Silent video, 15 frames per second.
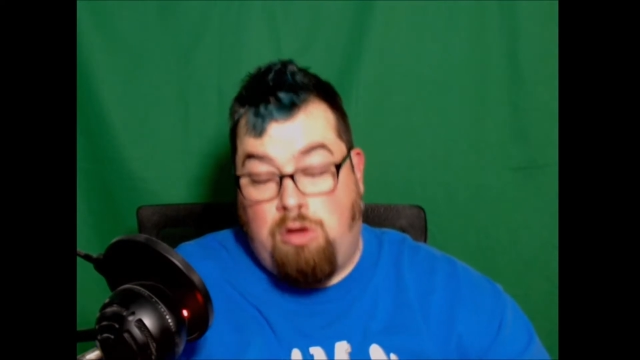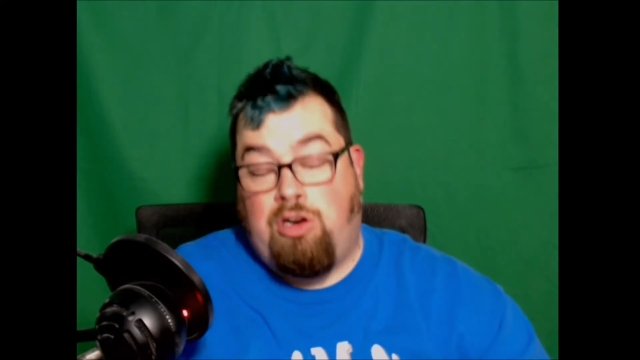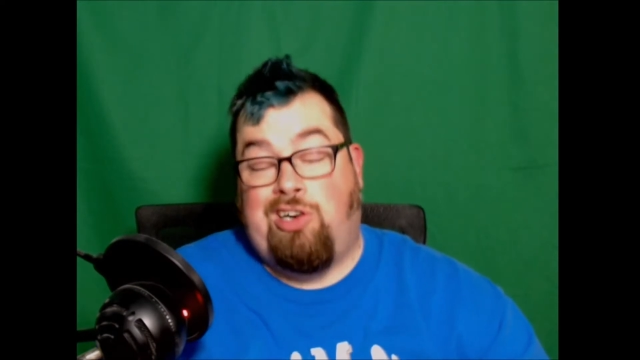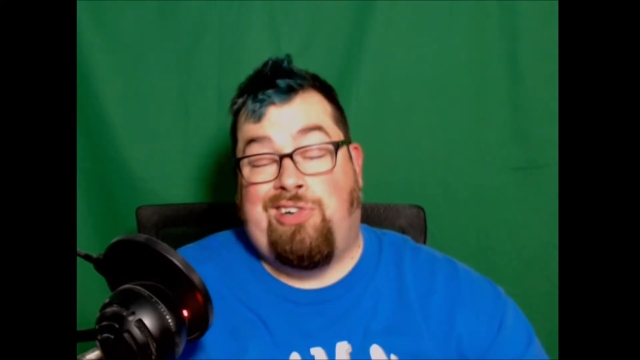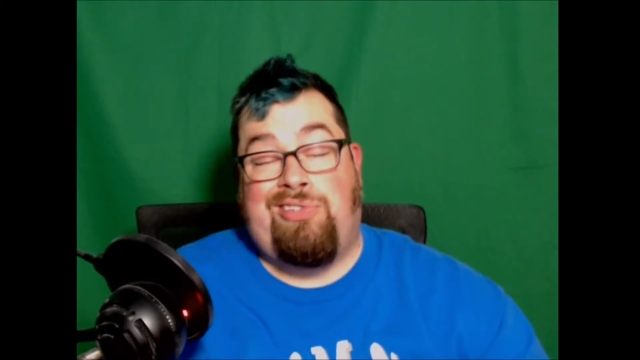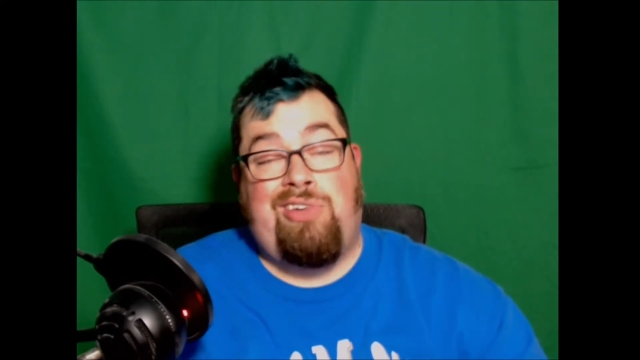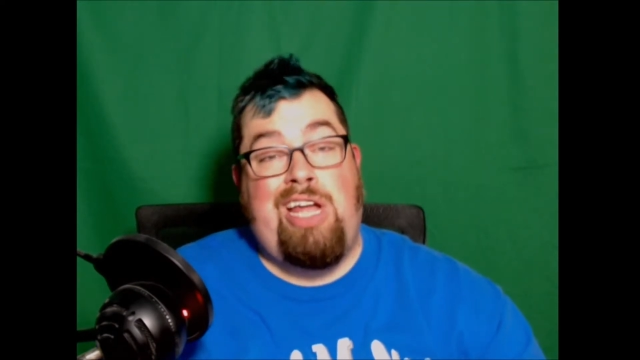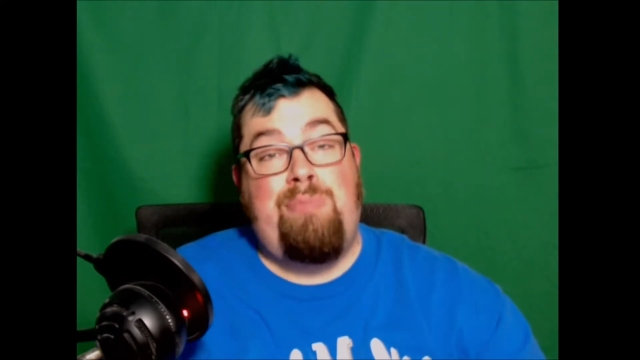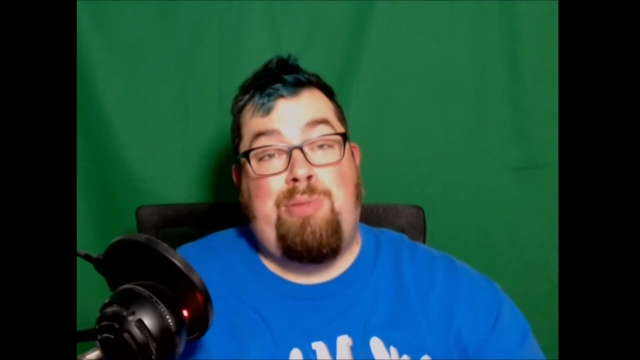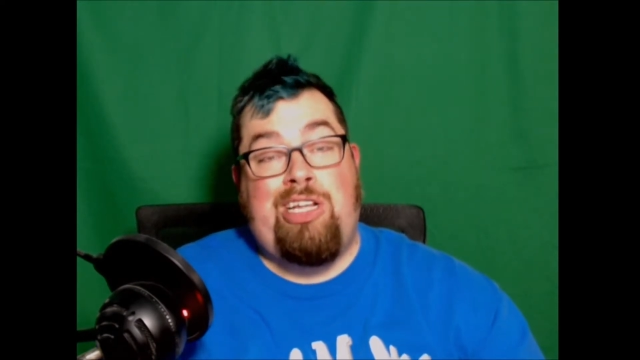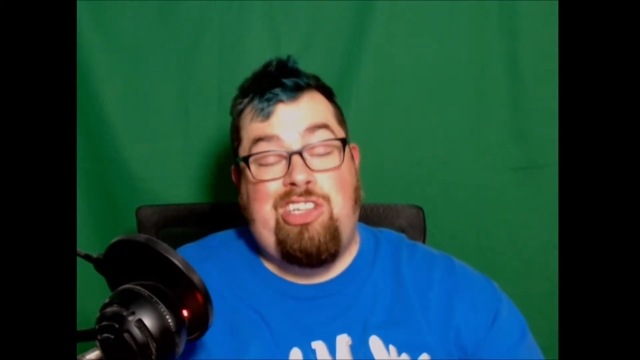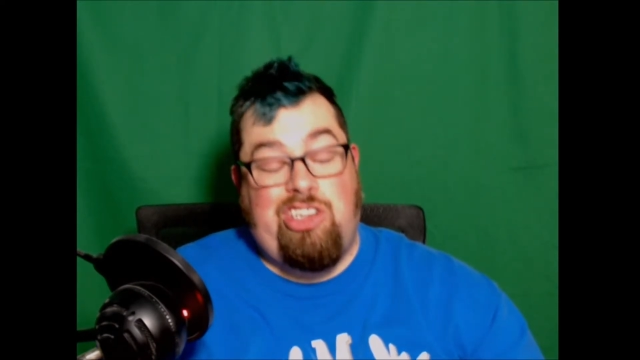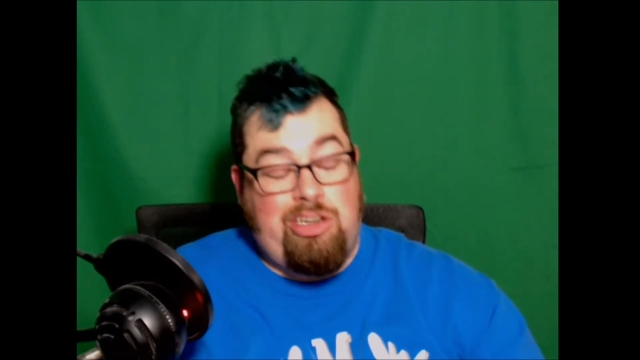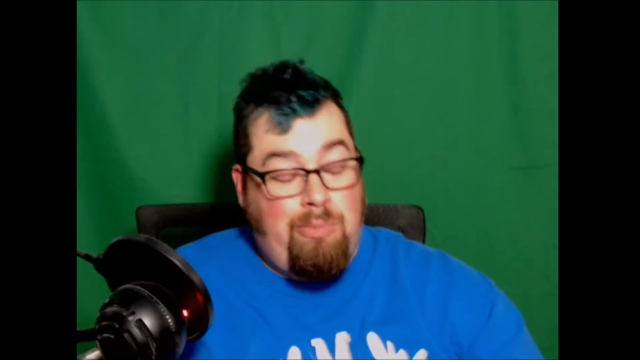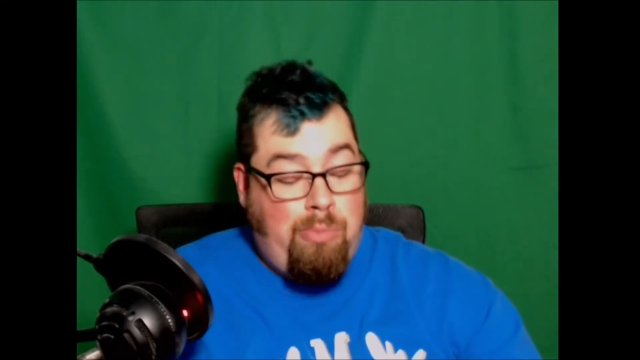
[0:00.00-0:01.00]
or Rapa
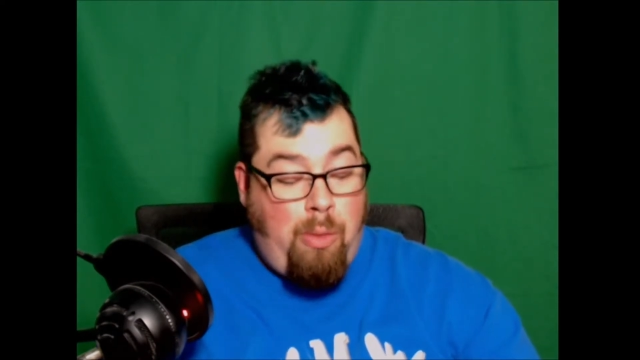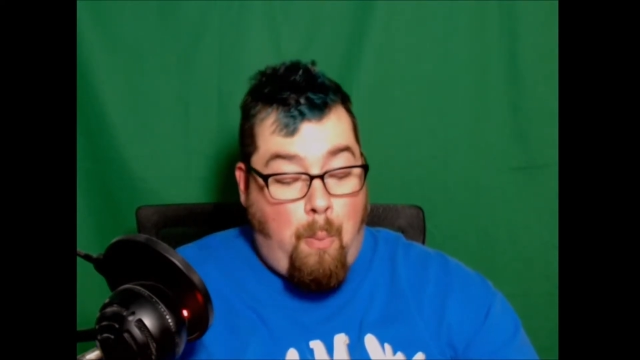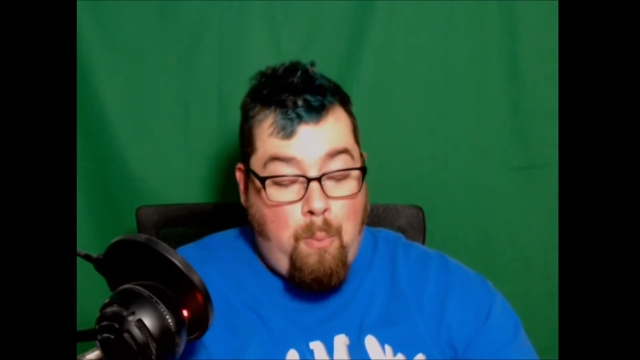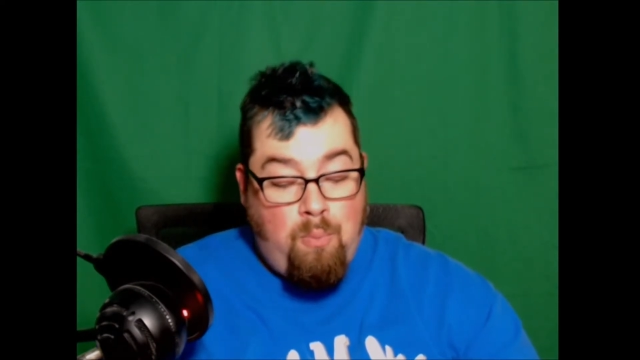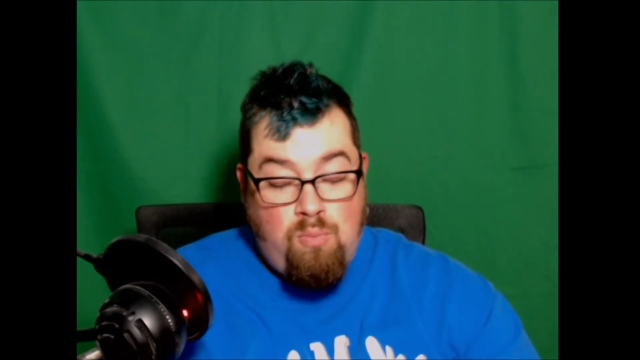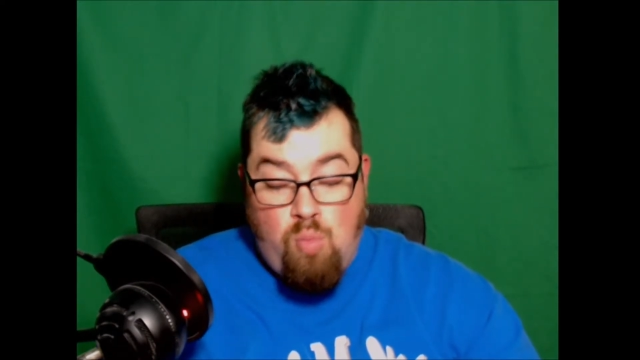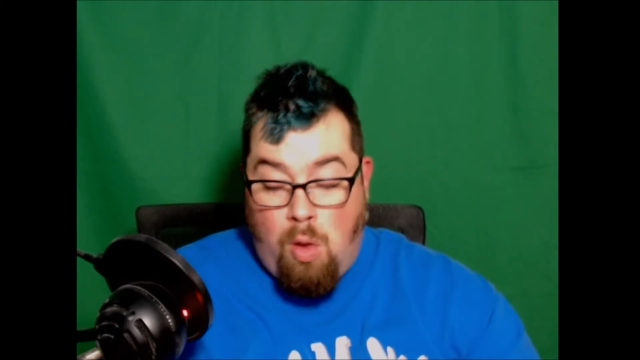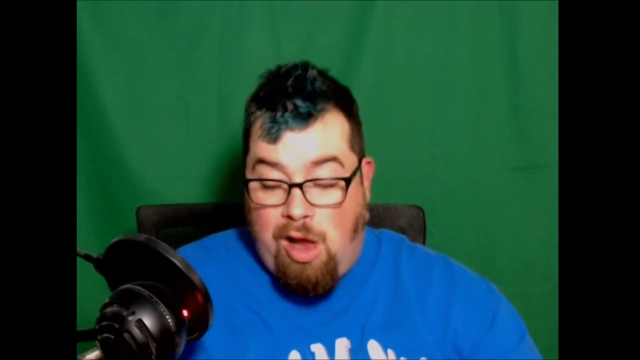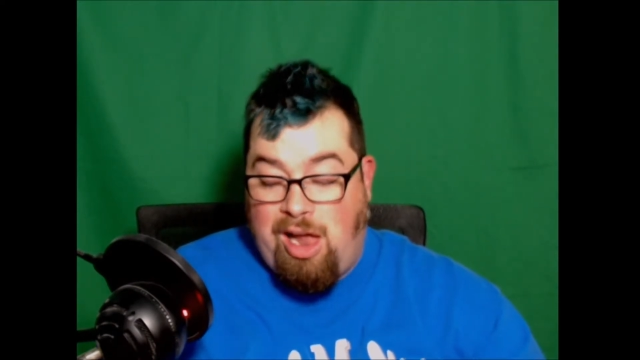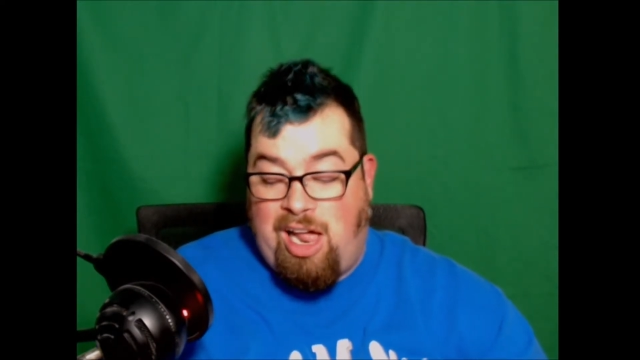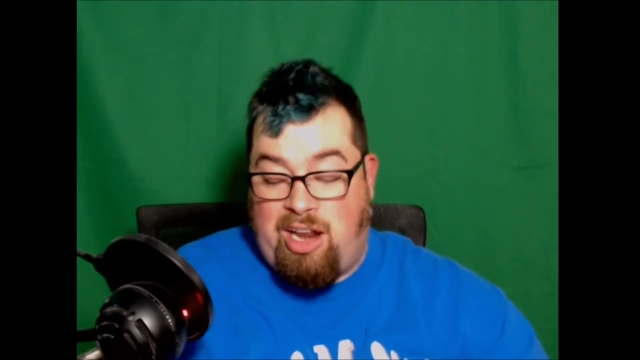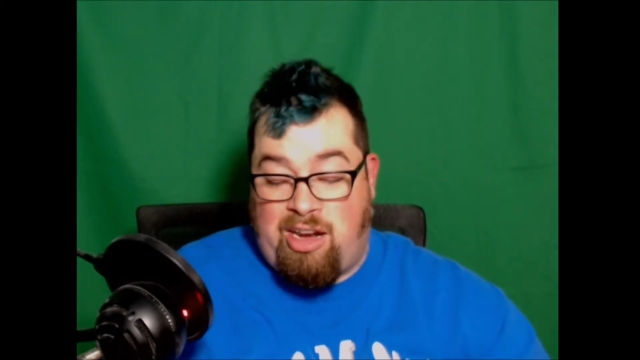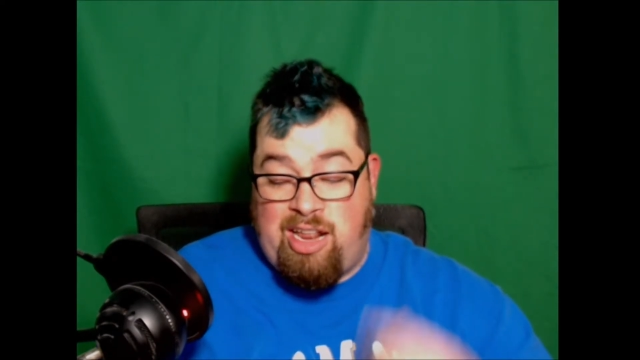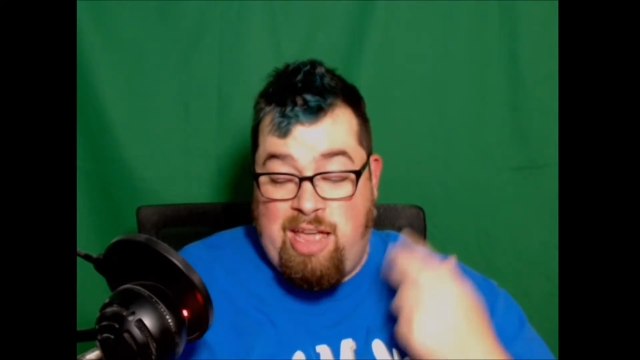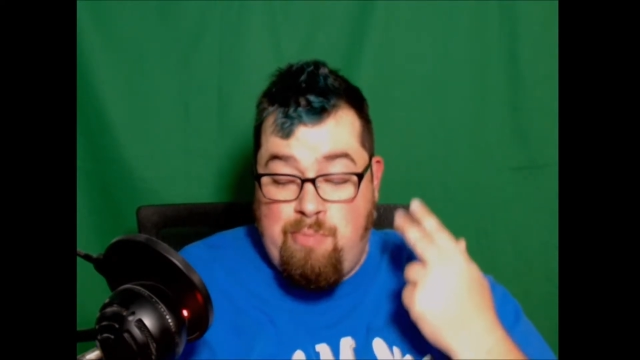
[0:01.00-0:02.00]
chip. A
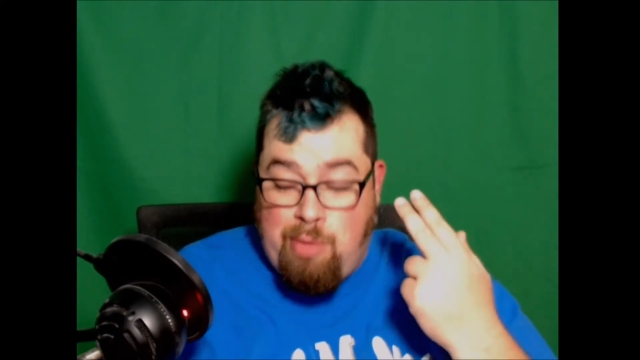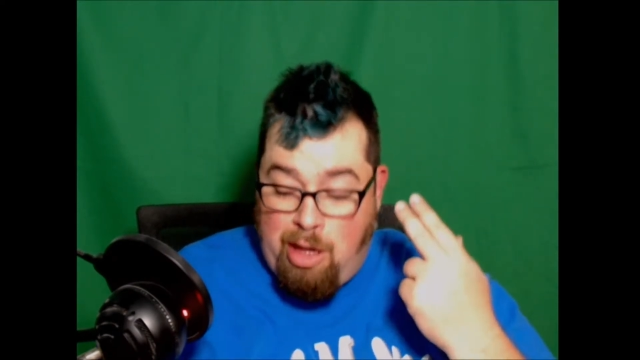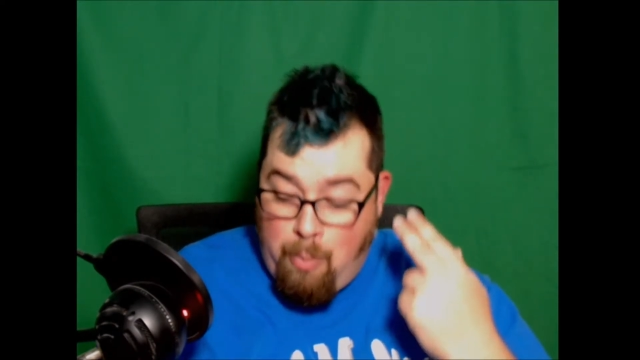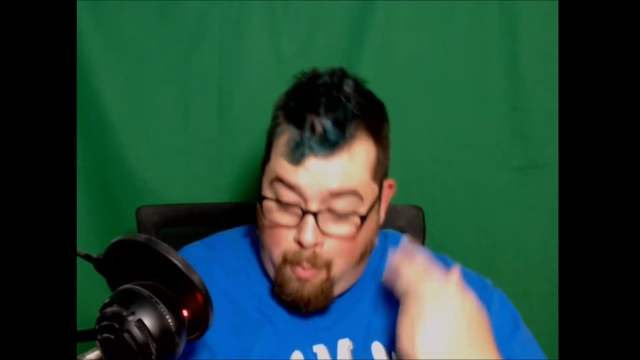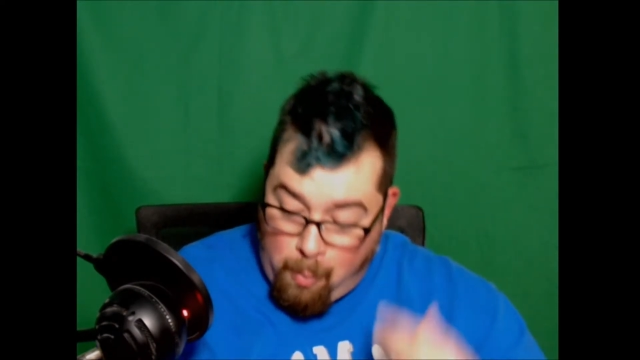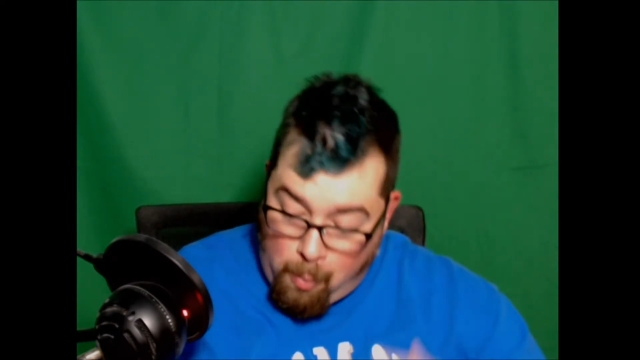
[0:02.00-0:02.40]
Rapa.